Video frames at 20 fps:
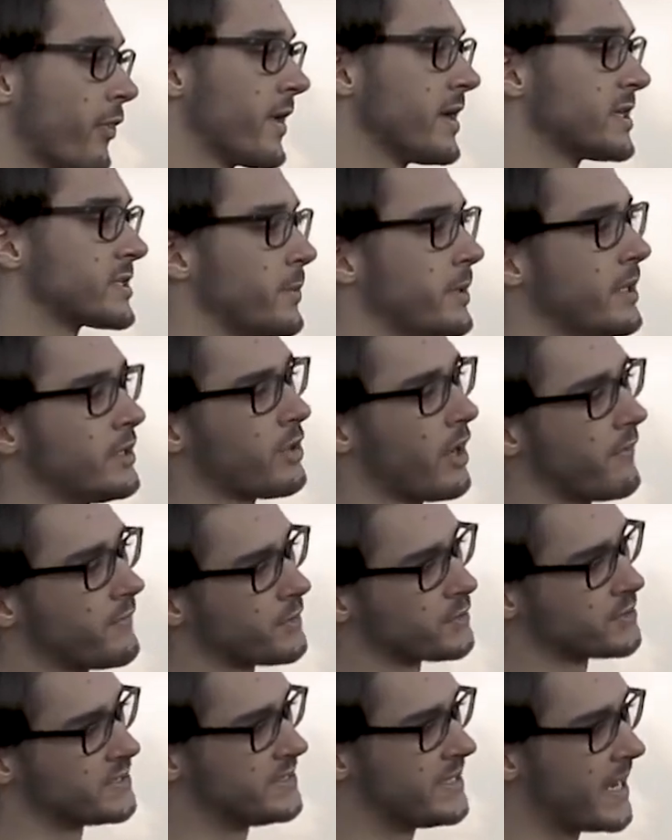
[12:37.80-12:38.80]
of Things, we need to
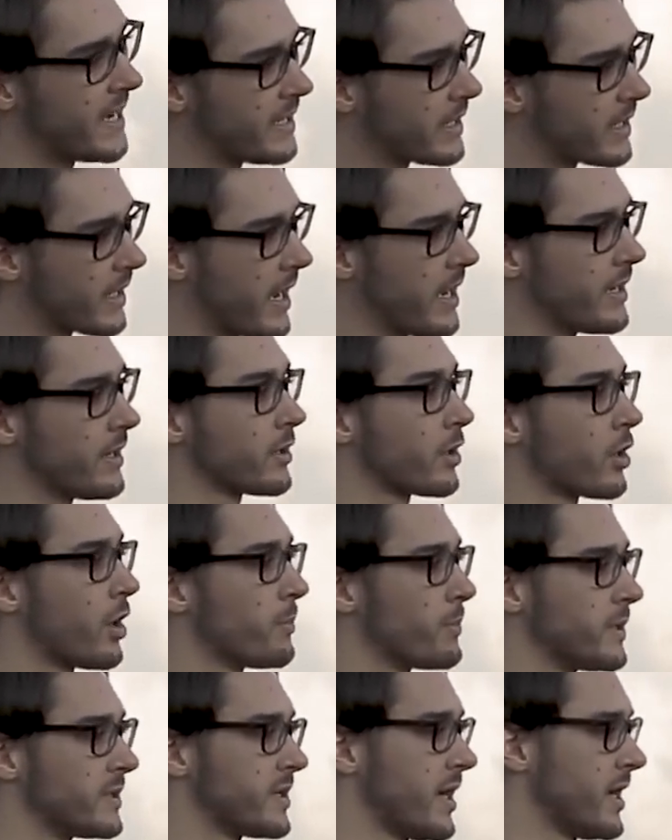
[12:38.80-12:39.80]
have those dedicated
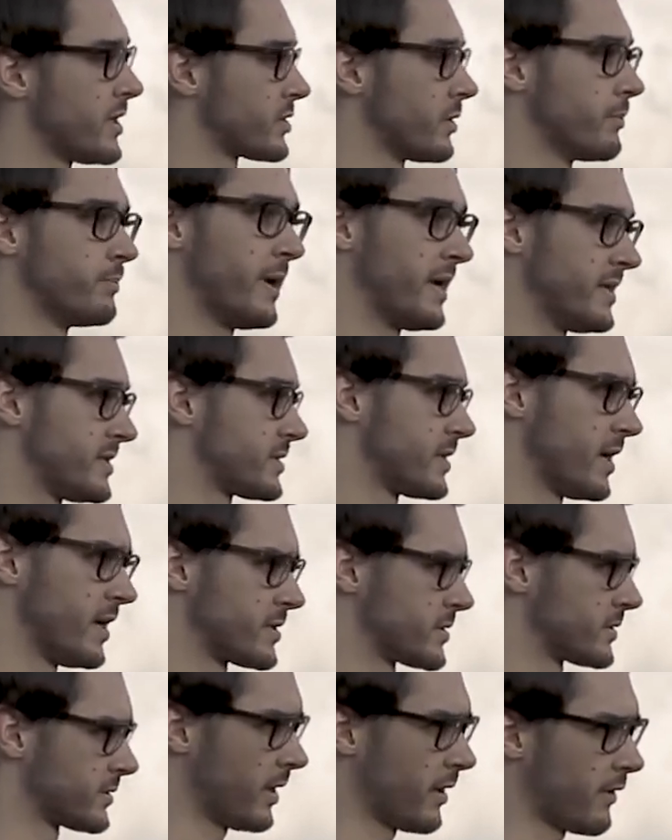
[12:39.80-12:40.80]
computational base
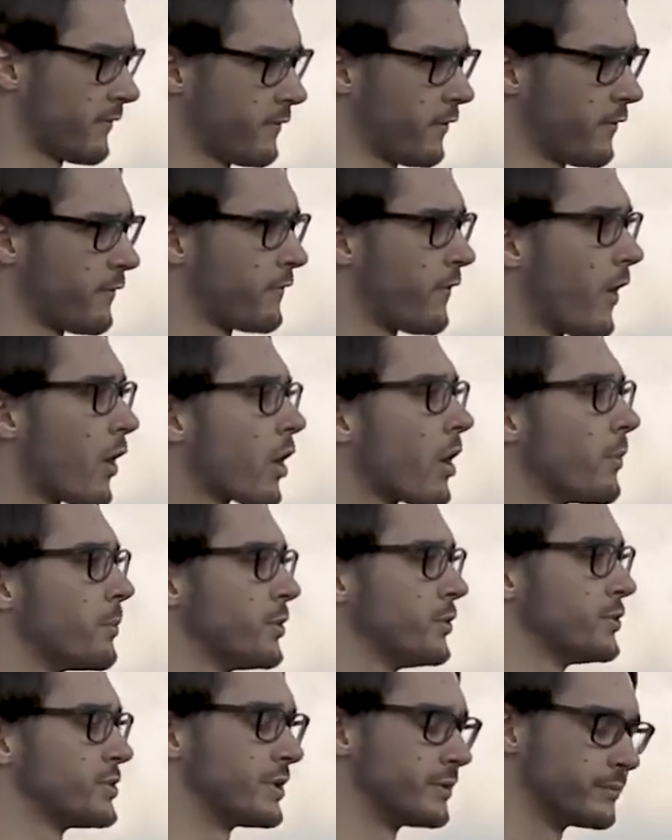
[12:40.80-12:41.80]
stations, like for fog
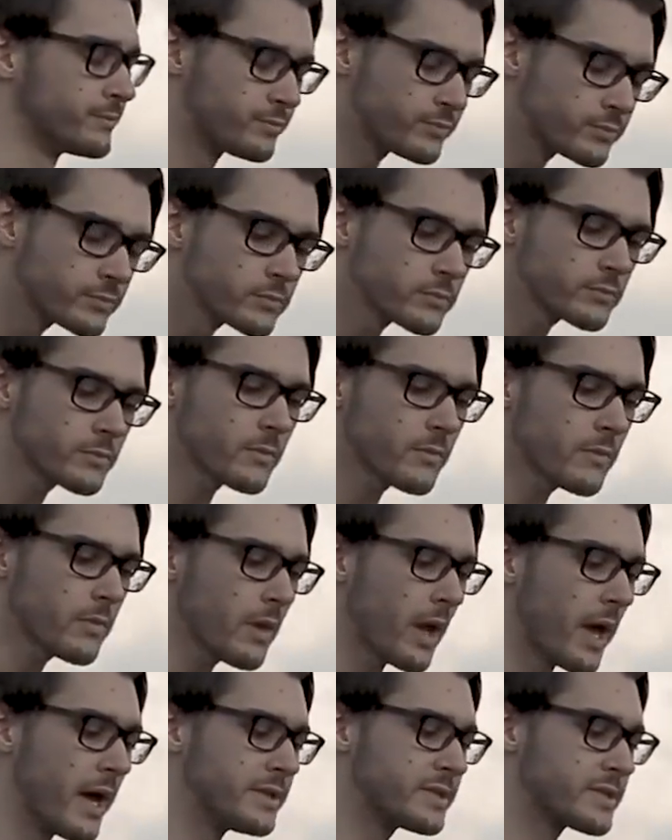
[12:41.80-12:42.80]
computing.
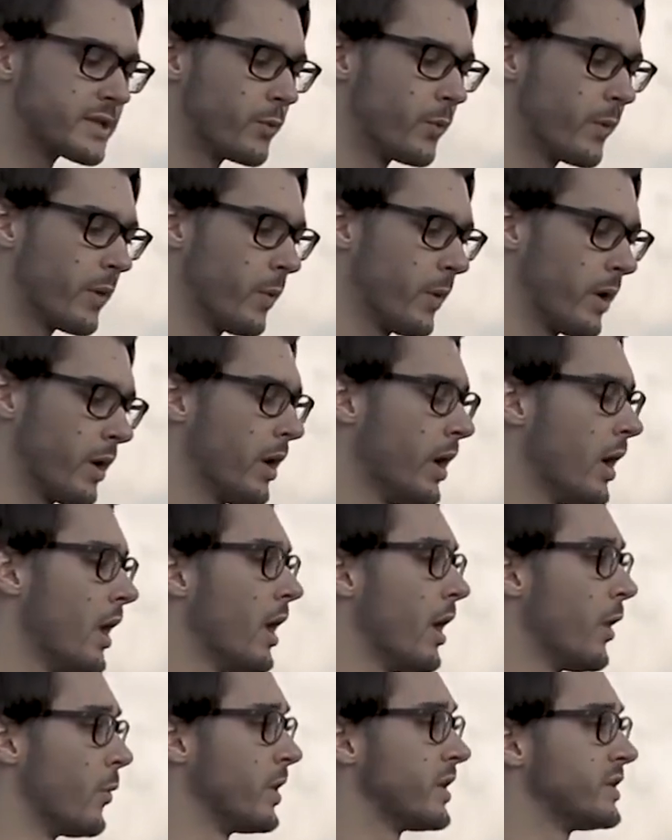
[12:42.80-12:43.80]
And so we
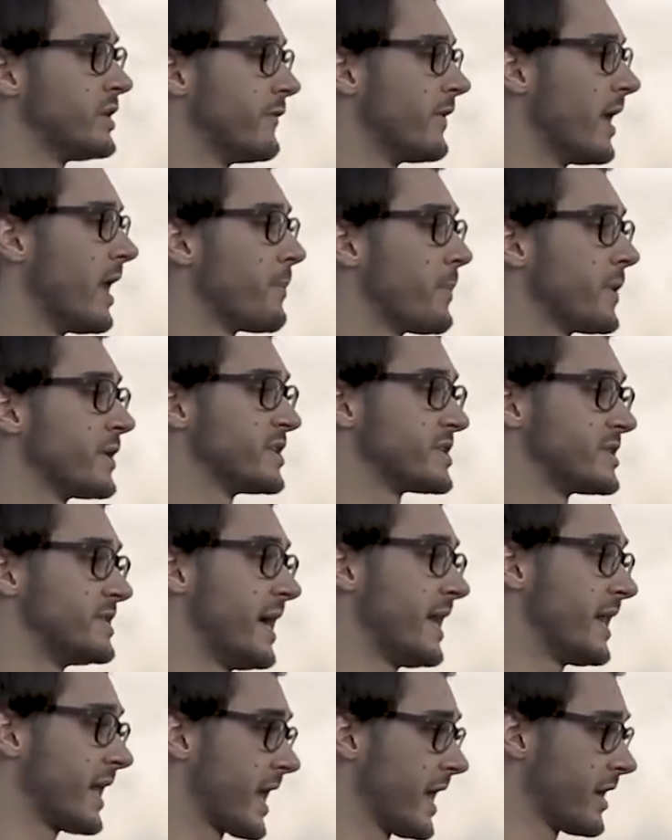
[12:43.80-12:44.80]
are developing this
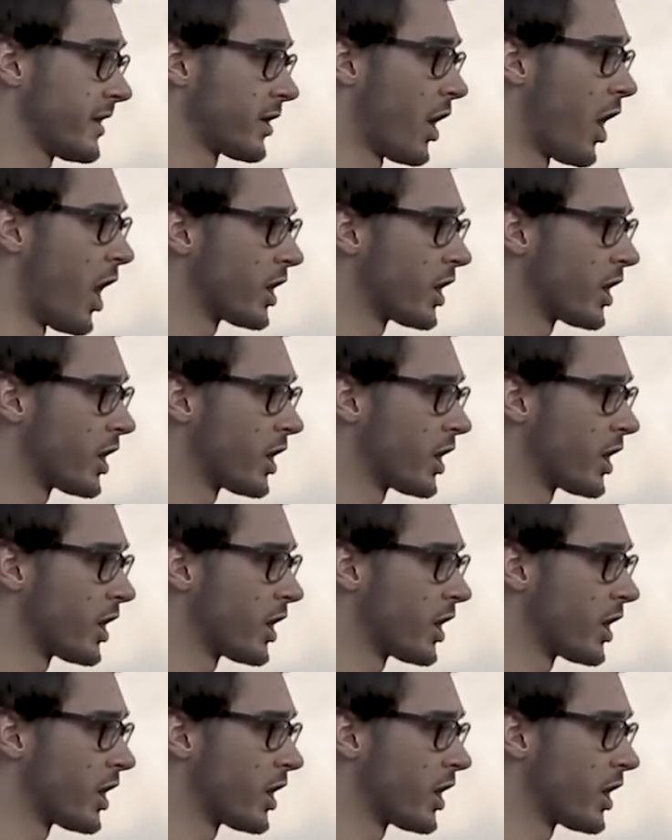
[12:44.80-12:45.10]
dedicated